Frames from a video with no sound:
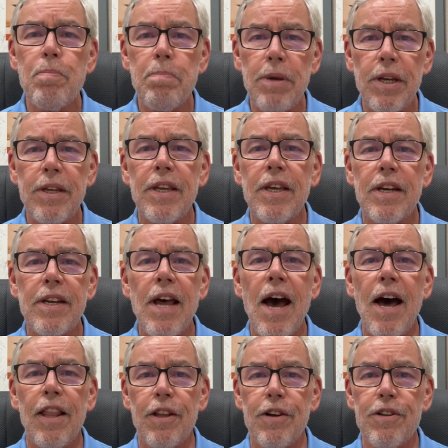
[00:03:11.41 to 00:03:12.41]
billion
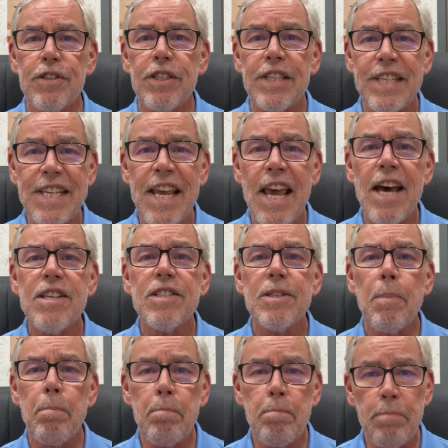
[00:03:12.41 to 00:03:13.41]
dollars, yes,